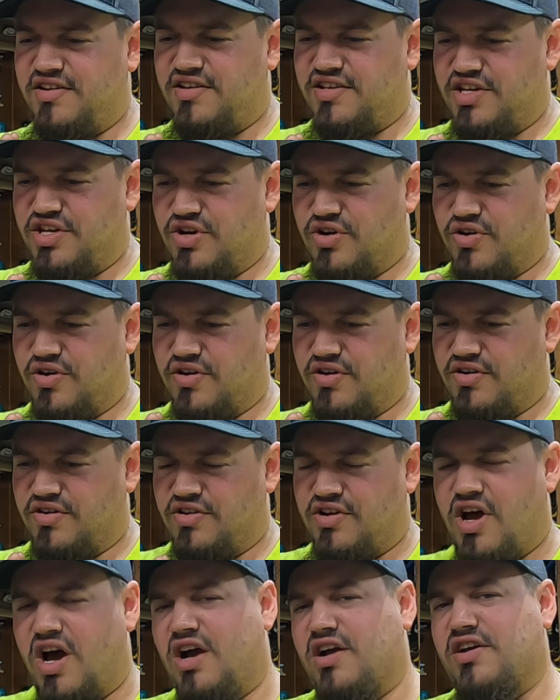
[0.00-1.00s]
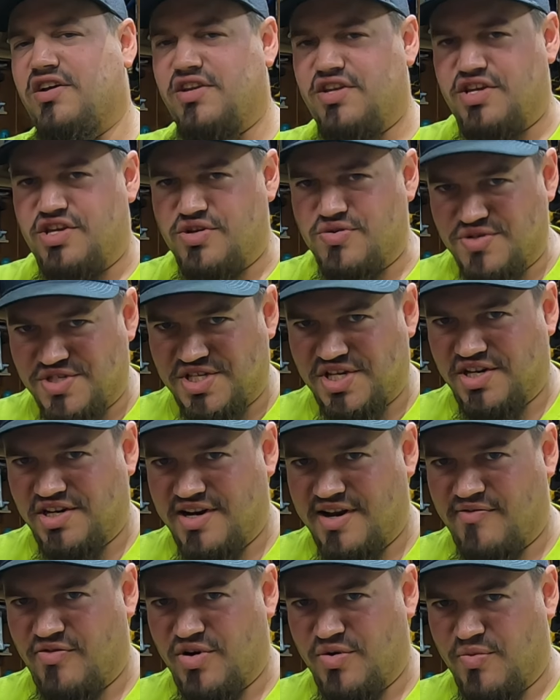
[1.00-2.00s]
you're not going to use it in
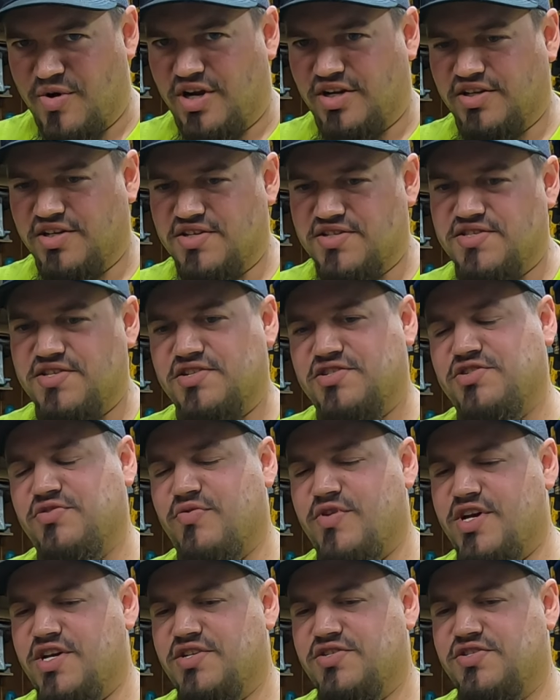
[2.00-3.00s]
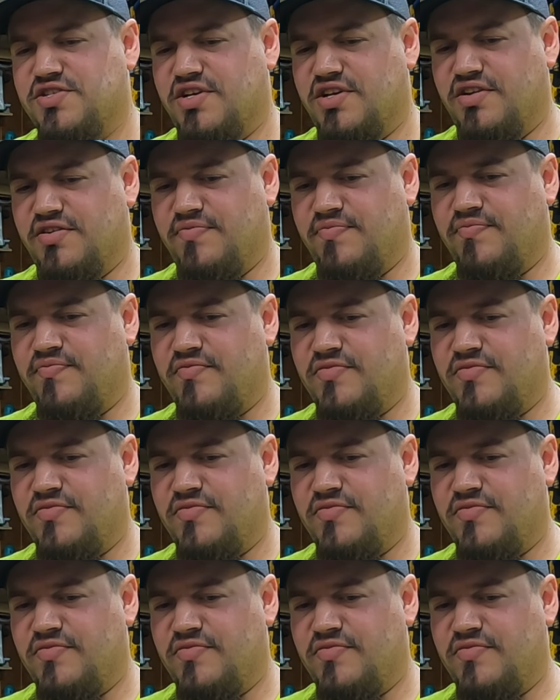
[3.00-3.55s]
every welding situation.